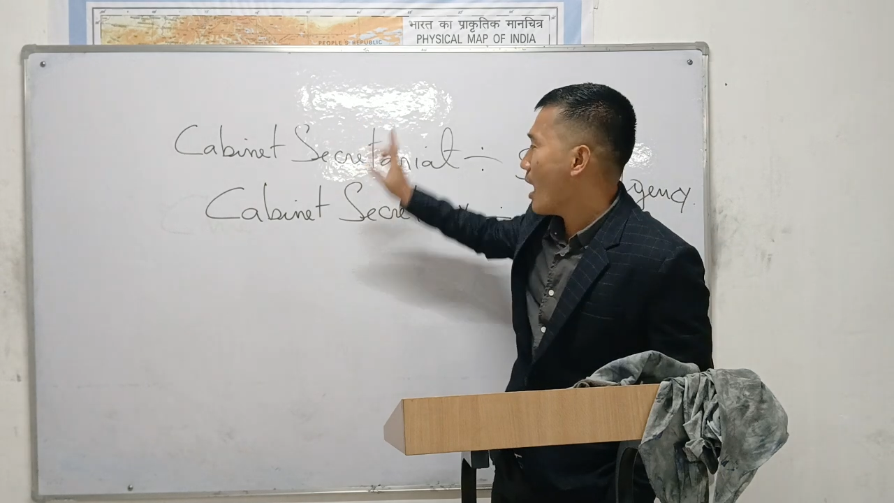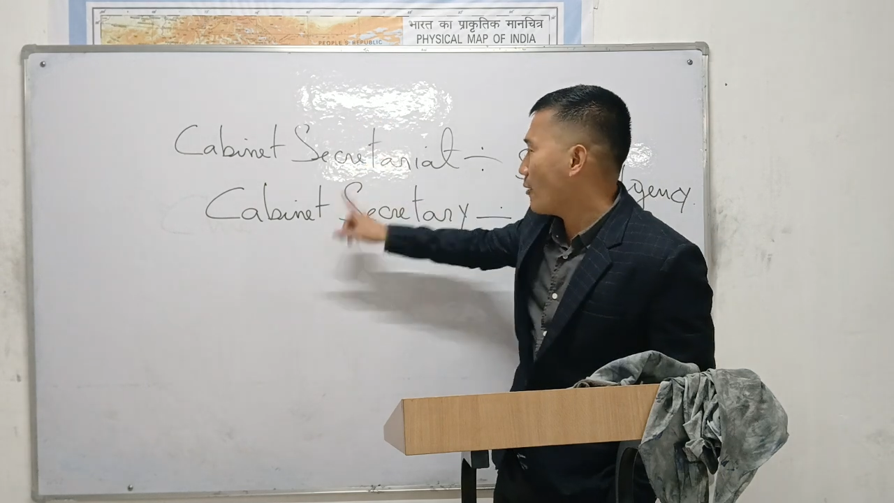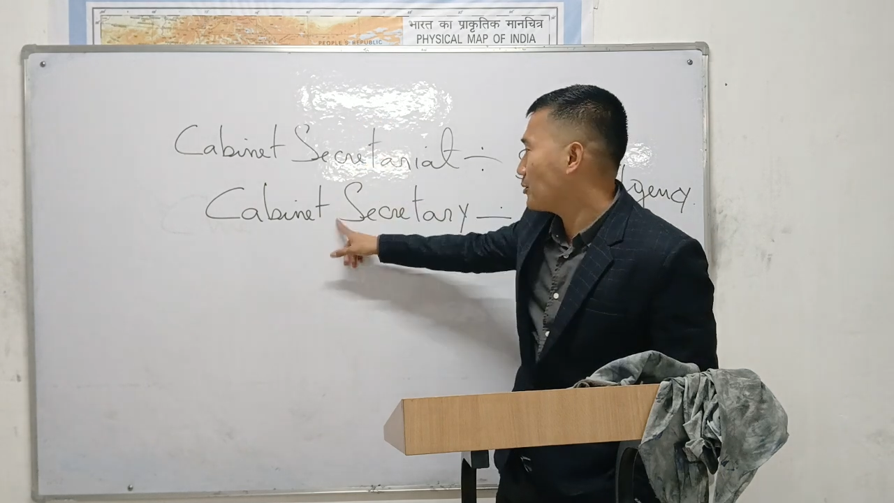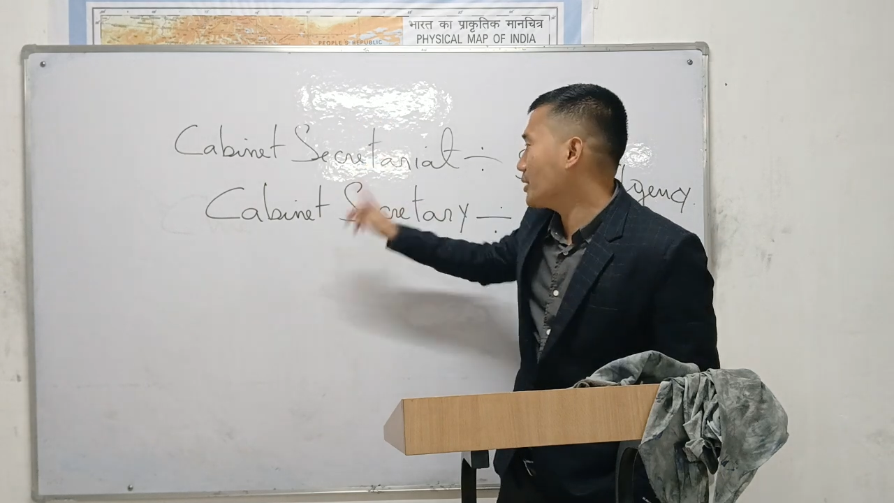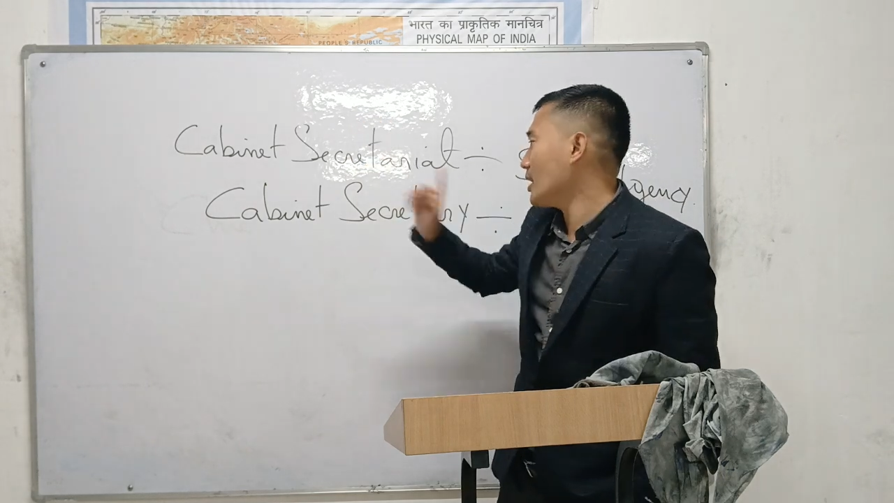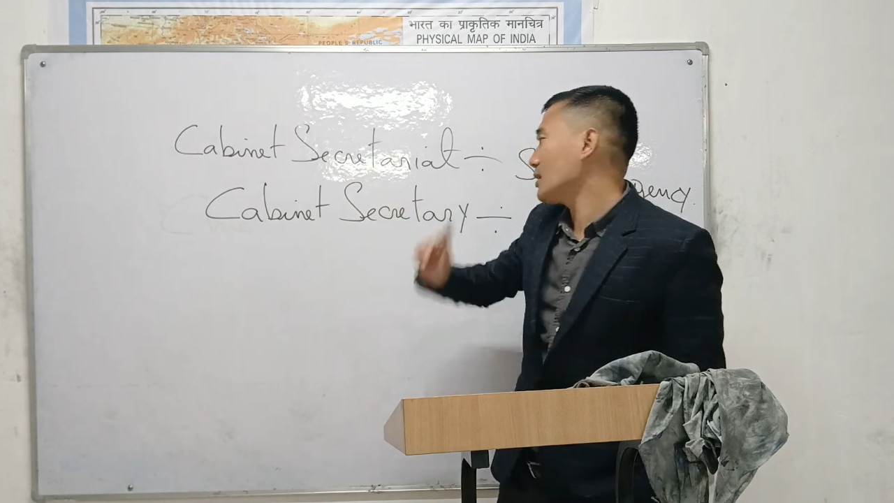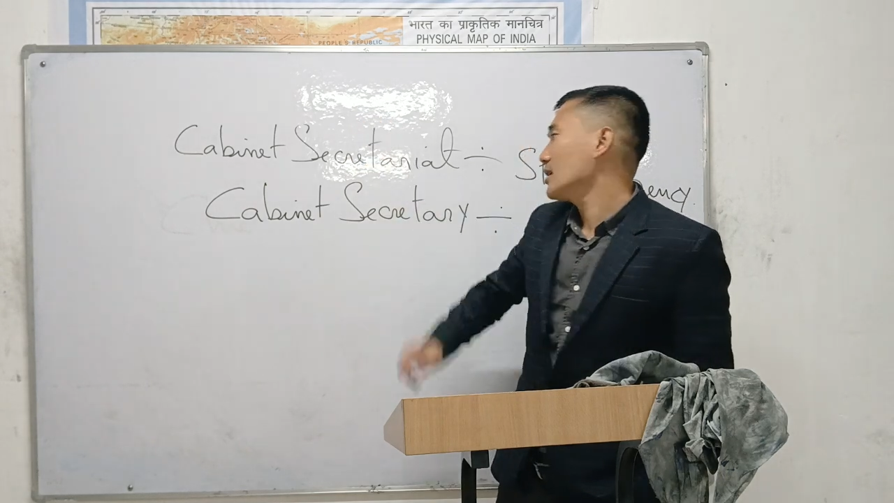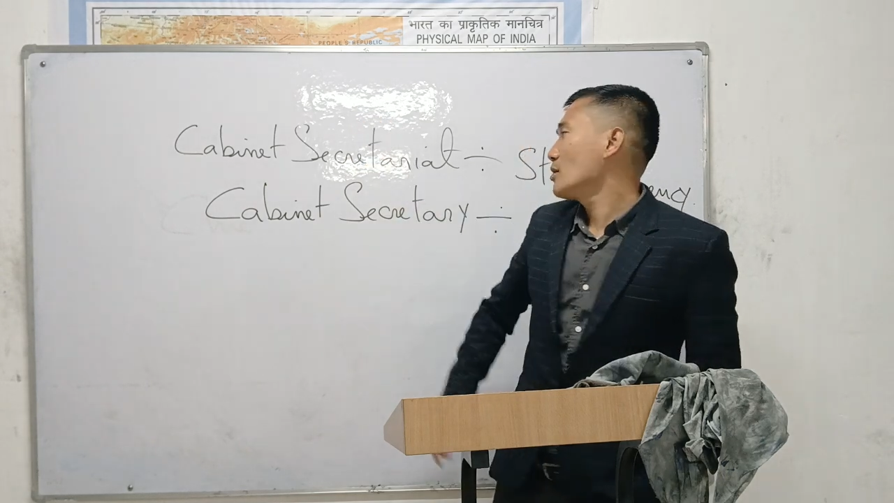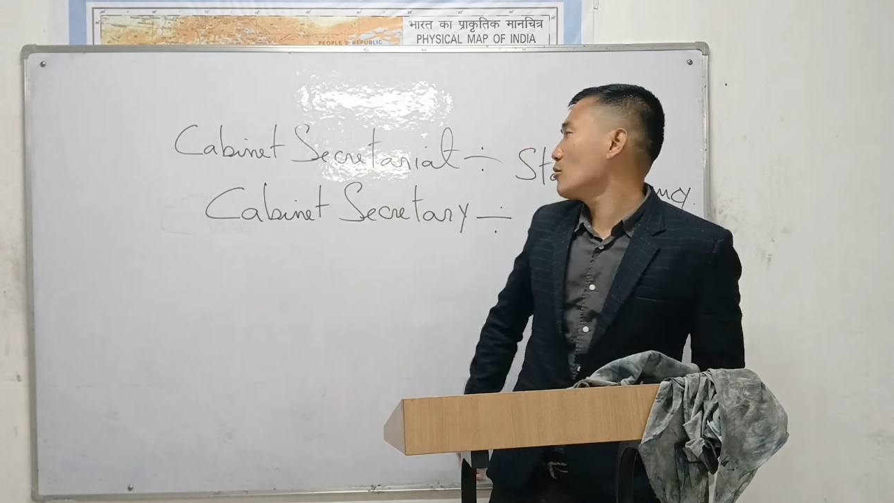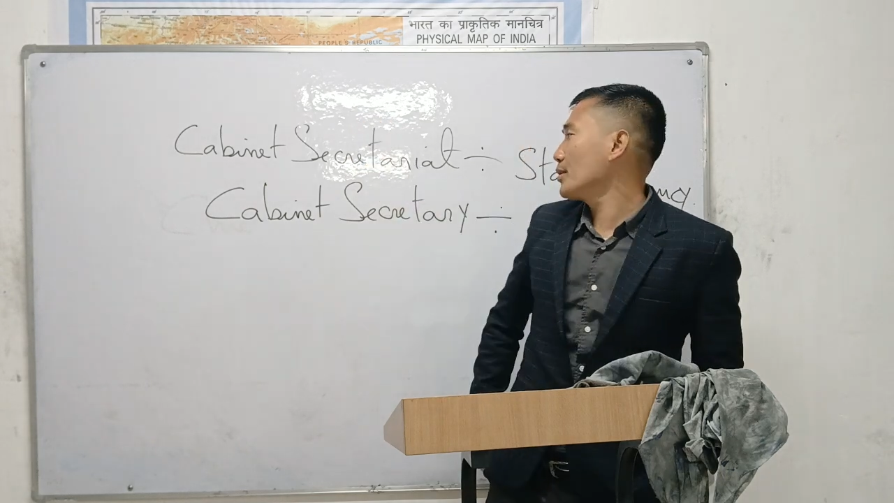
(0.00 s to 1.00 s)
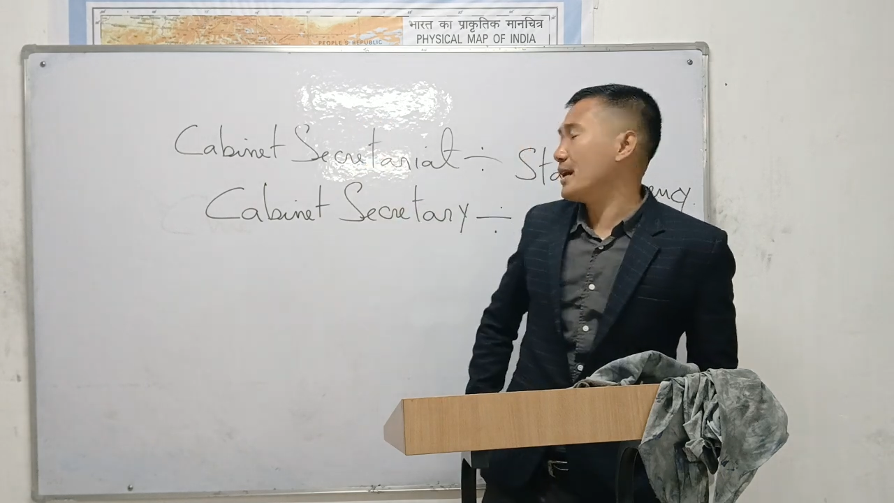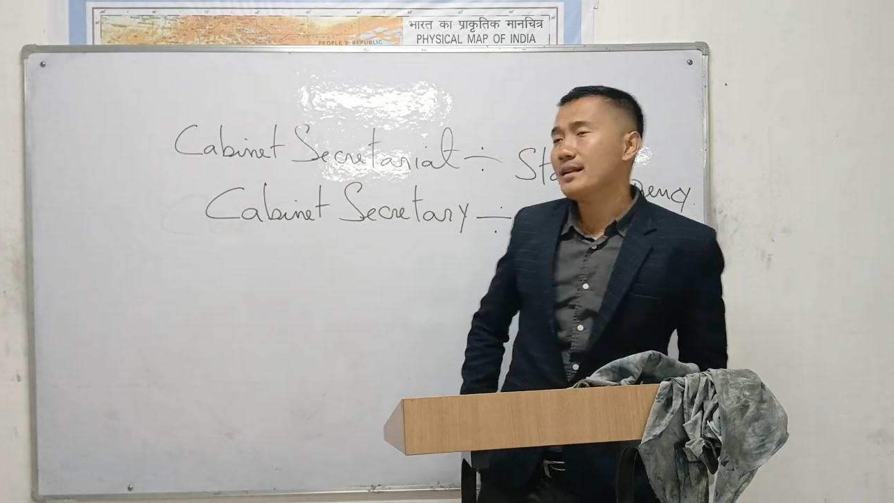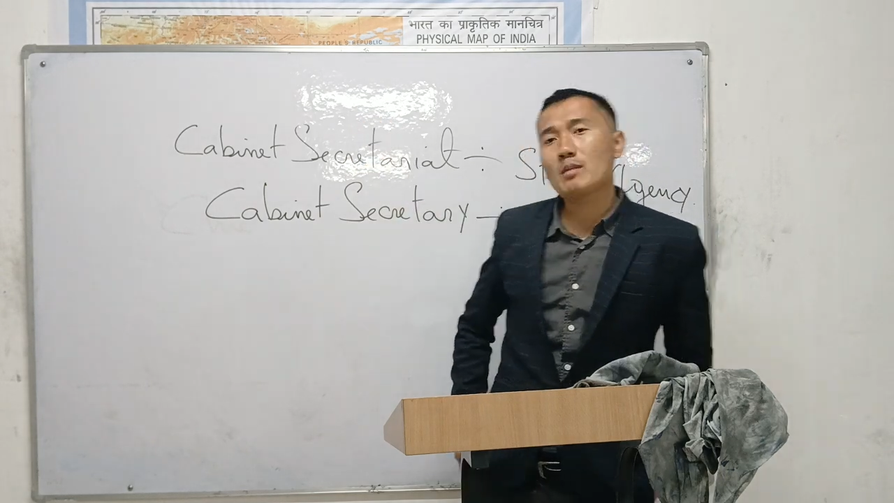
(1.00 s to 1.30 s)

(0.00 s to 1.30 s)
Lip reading: After that, we will end